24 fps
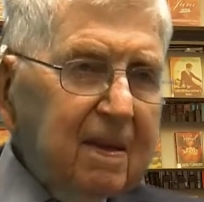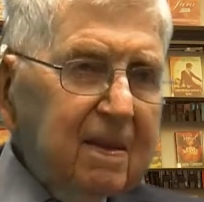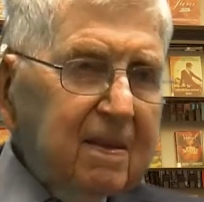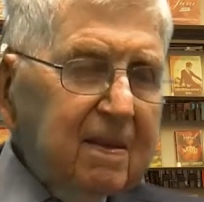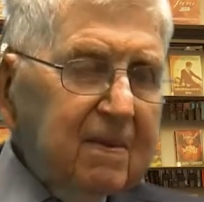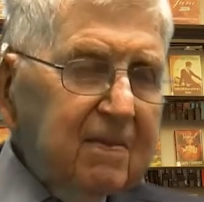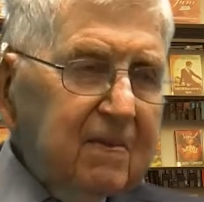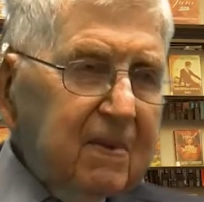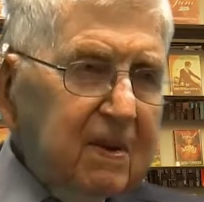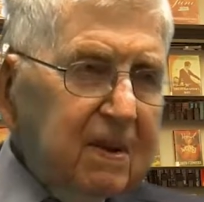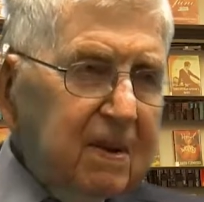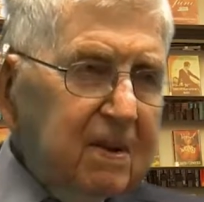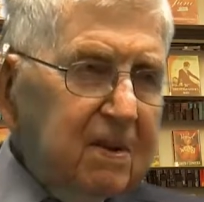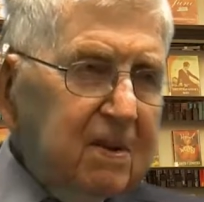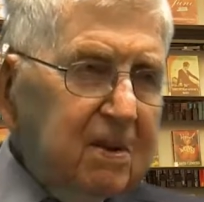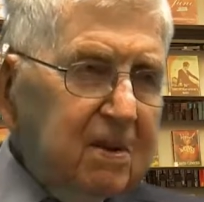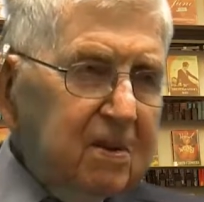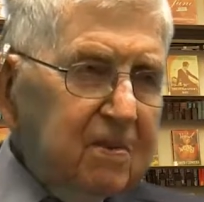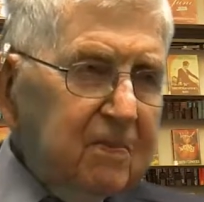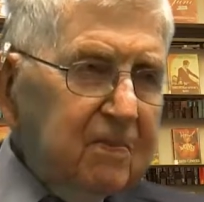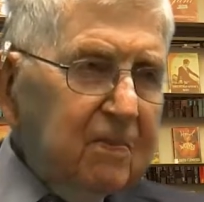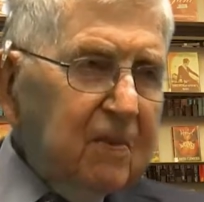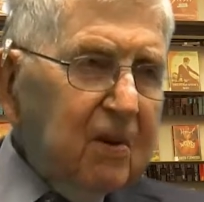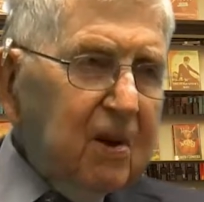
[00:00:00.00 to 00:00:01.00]
The
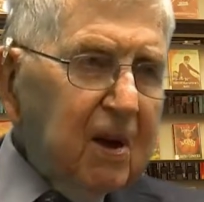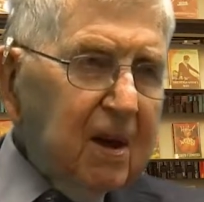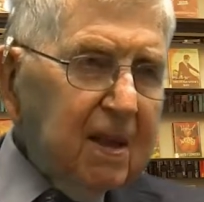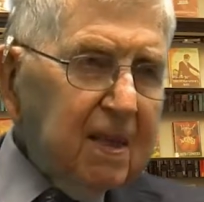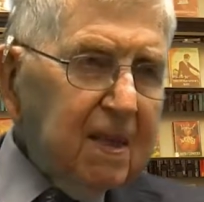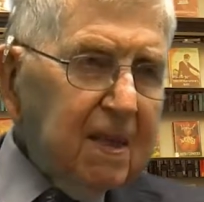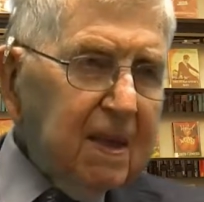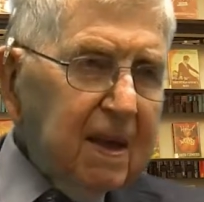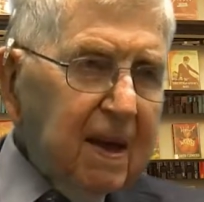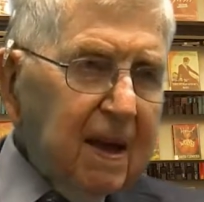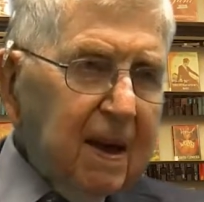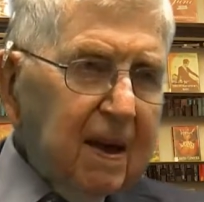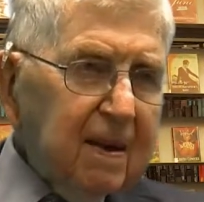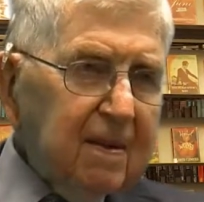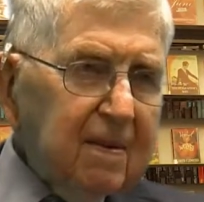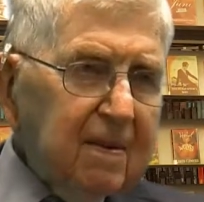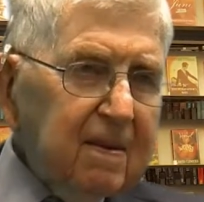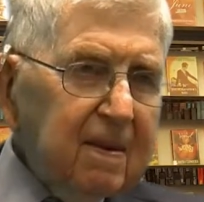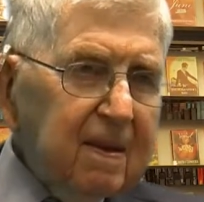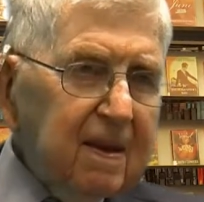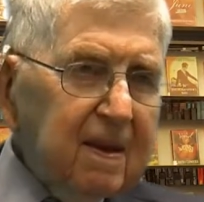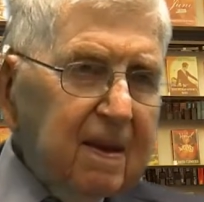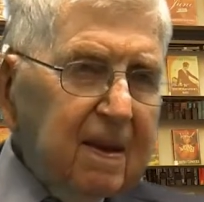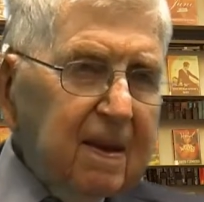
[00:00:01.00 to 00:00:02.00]
village fought that,
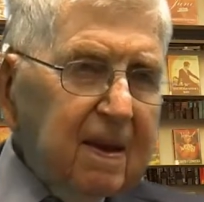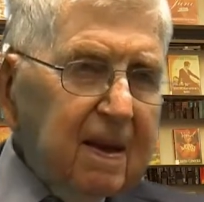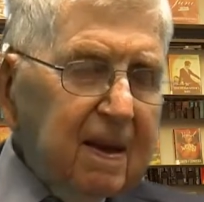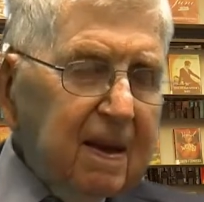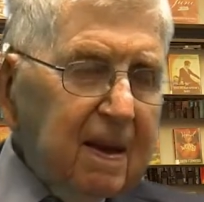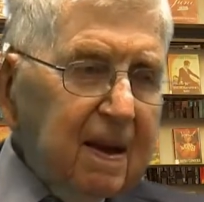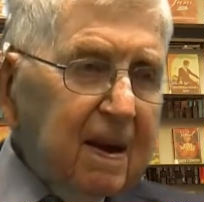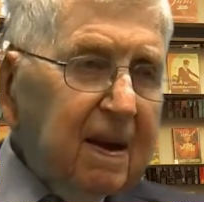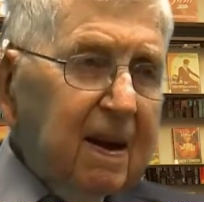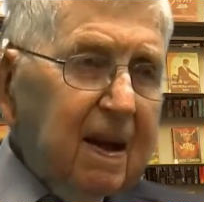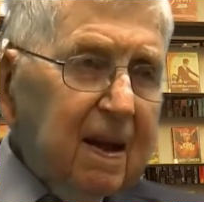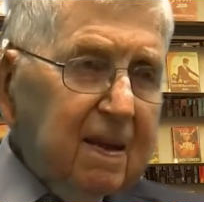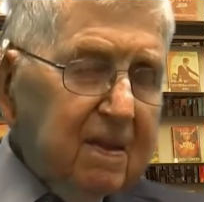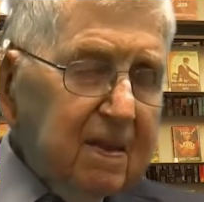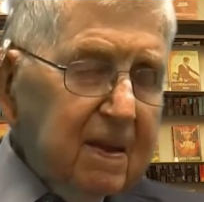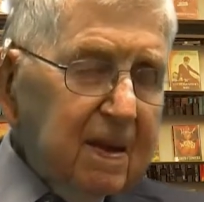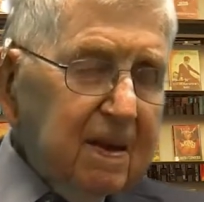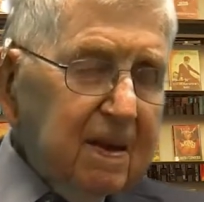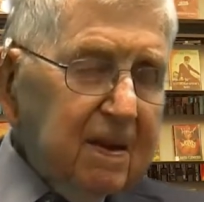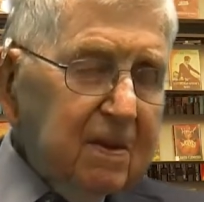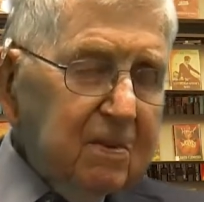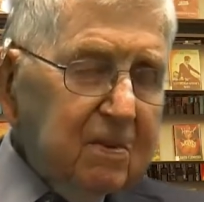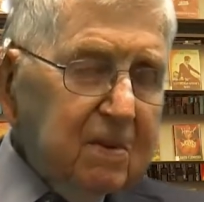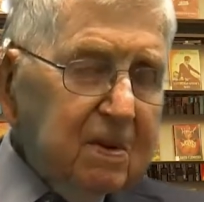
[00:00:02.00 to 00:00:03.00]
and I
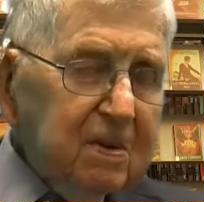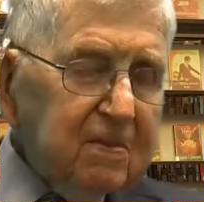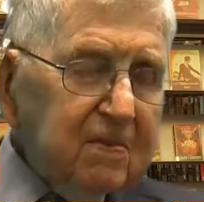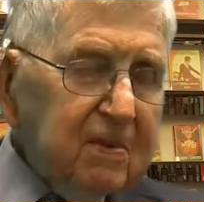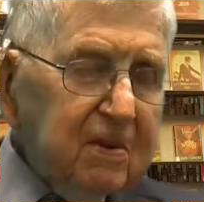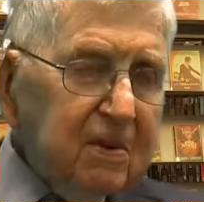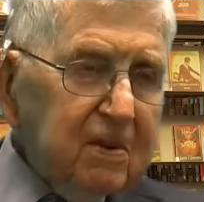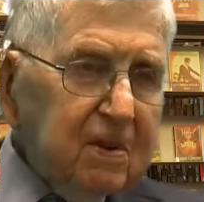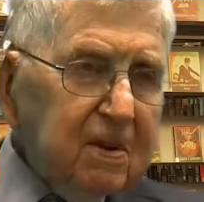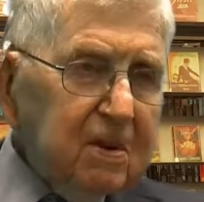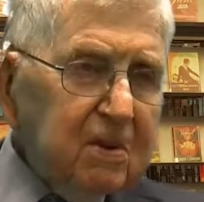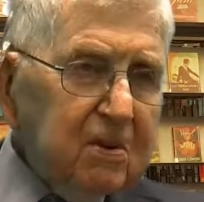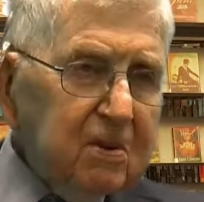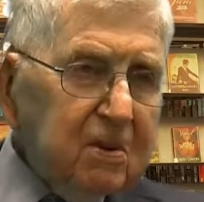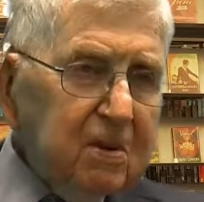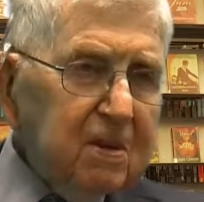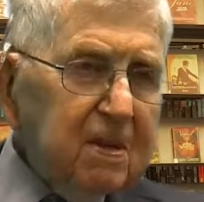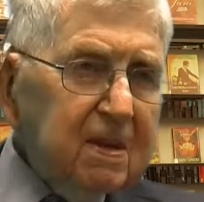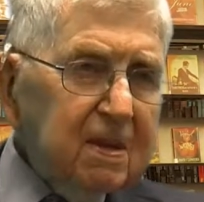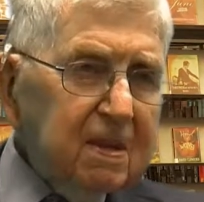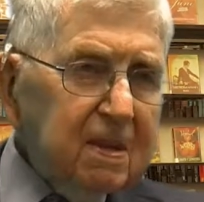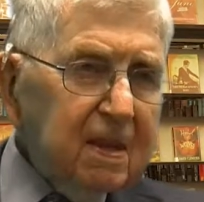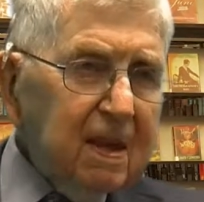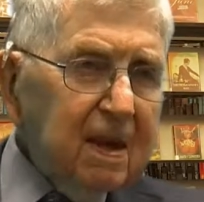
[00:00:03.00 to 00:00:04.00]
think it was very good
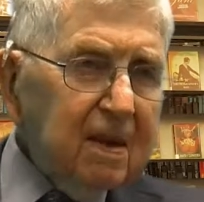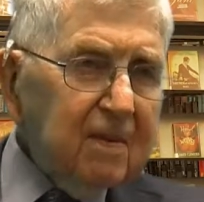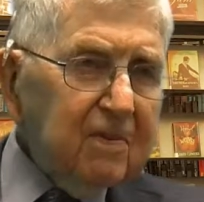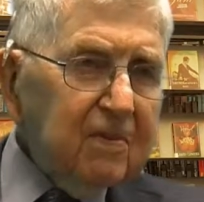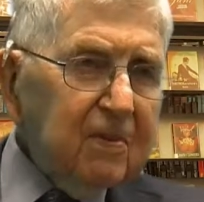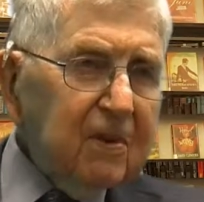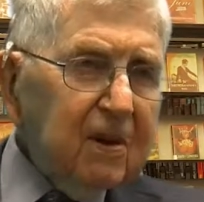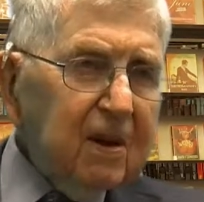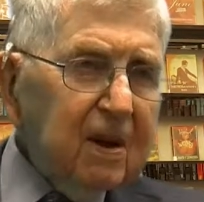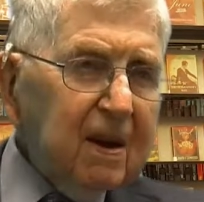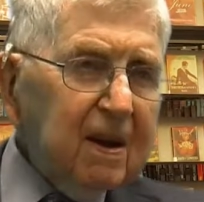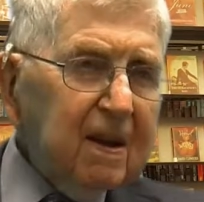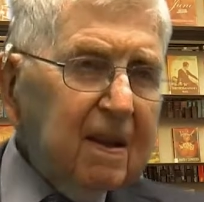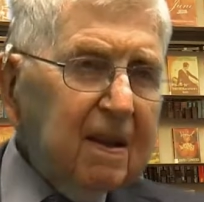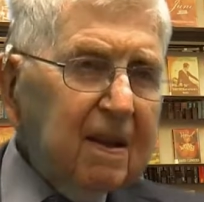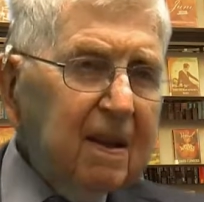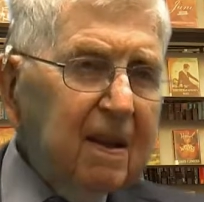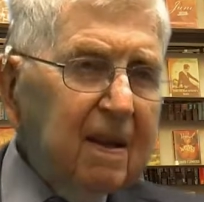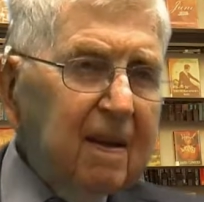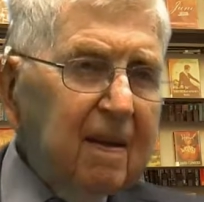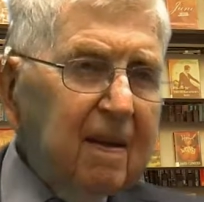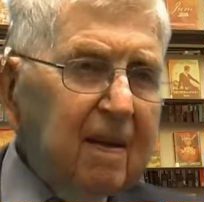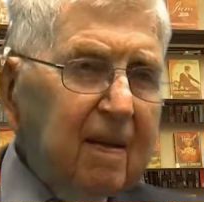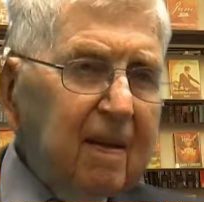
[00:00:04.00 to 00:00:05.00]
that they fought it,
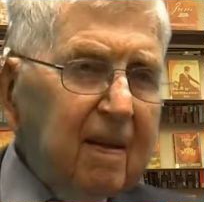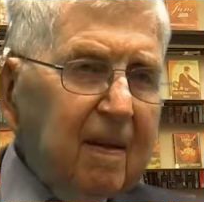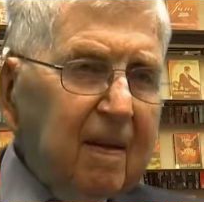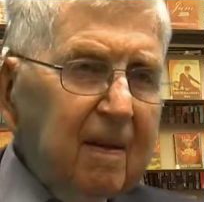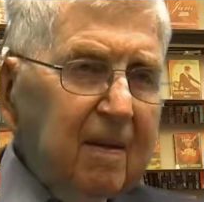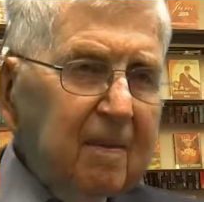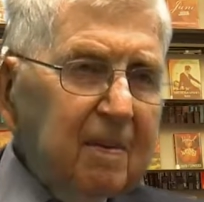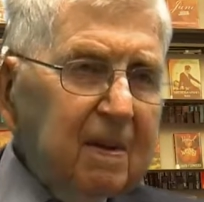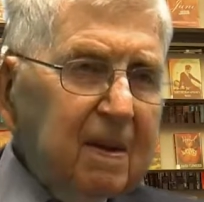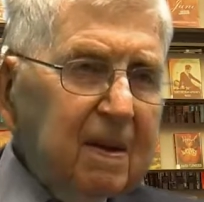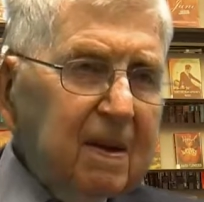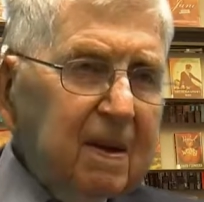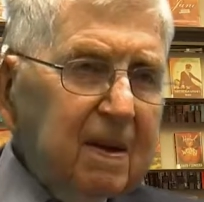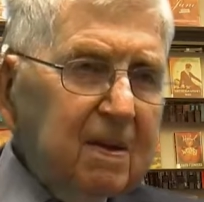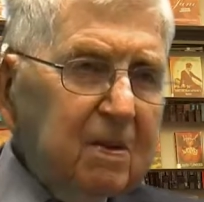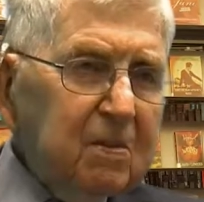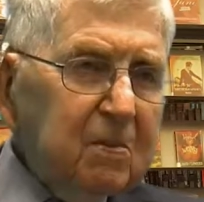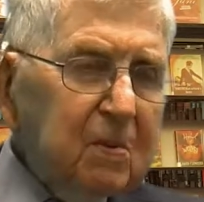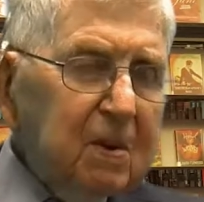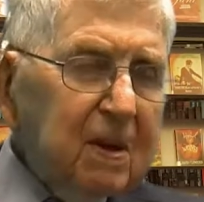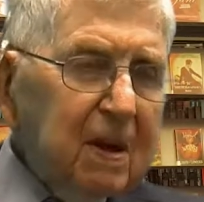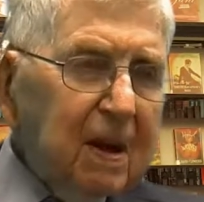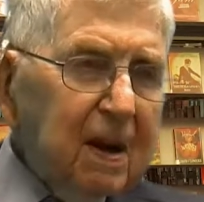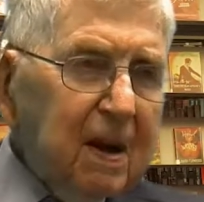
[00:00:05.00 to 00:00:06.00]
because
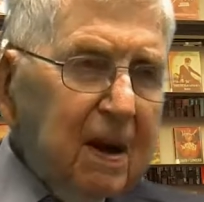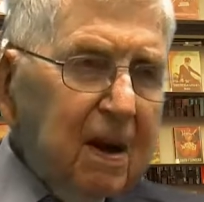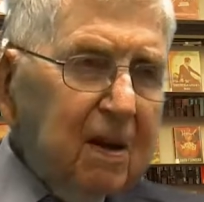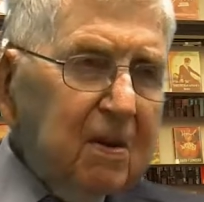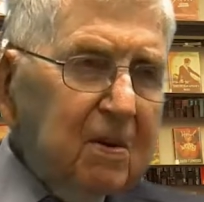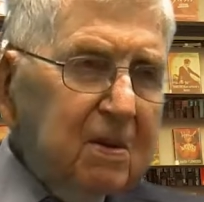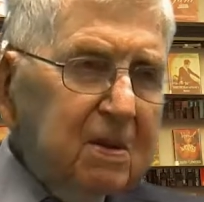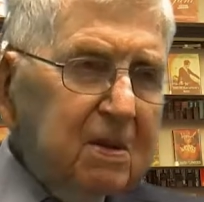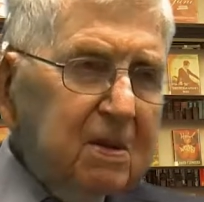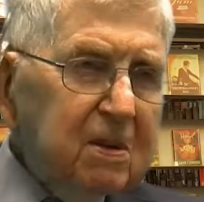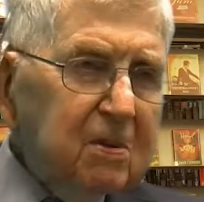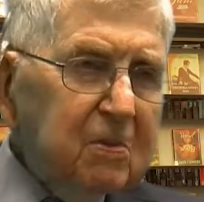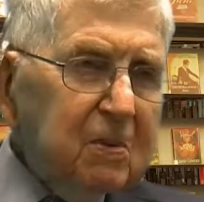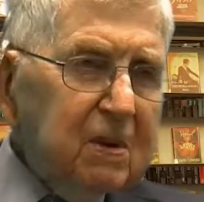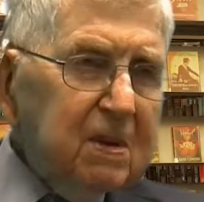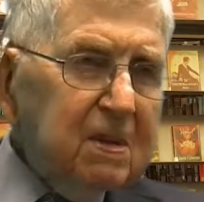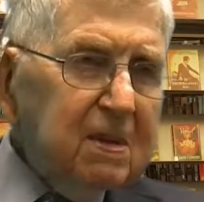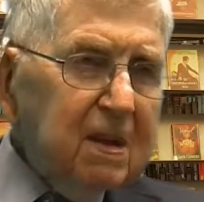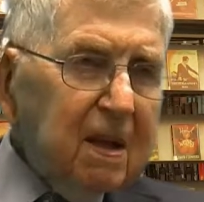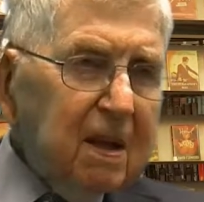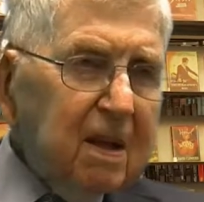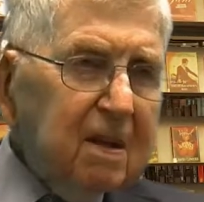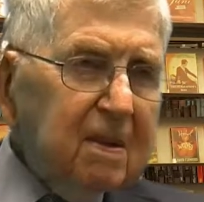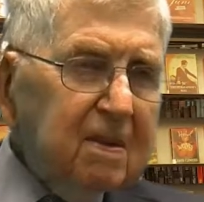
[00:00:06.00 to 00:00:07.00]
we are, as a
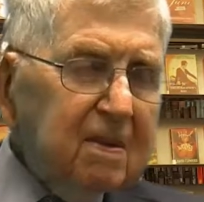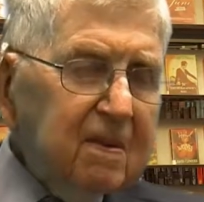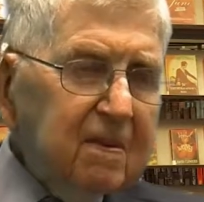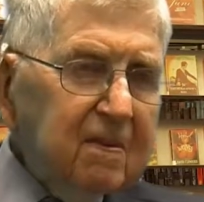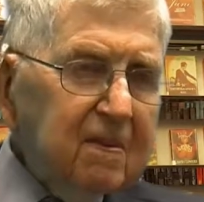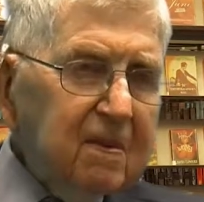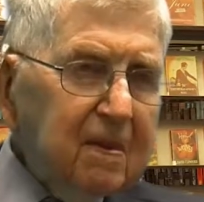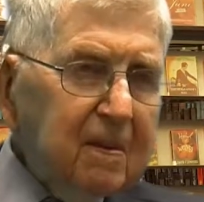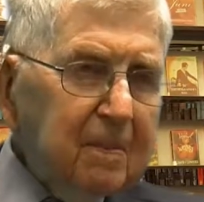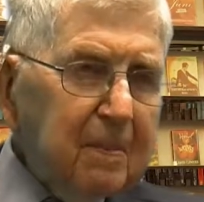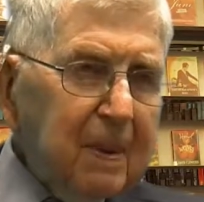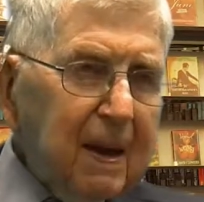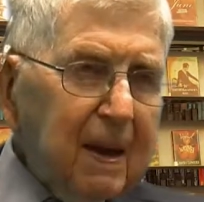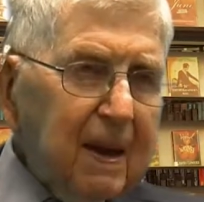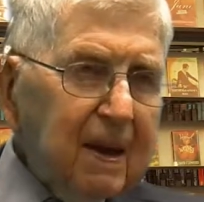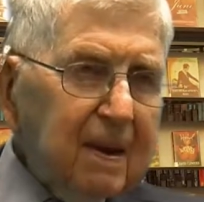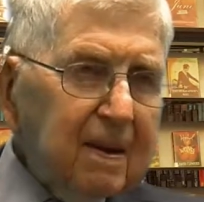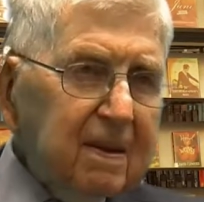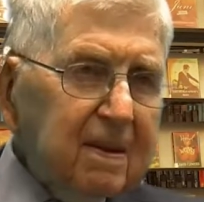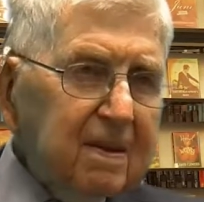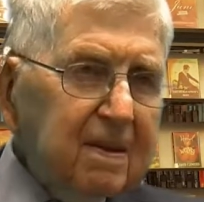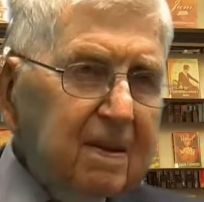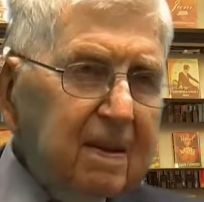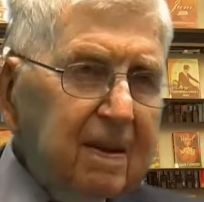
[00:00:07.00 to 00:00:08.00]
result of the
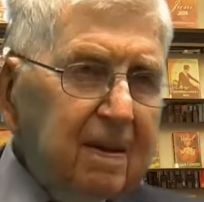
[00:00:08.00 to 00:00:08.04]
battle,